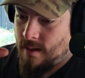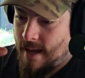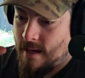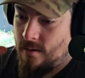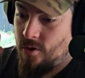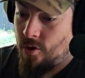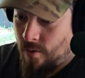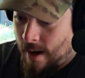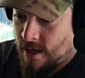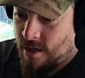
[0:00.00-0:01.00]
that
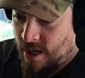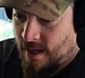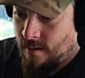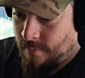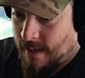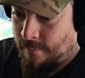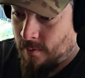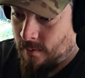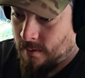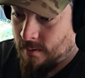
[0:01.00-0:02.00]
transgender
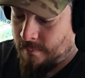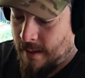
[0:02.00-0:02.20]
people or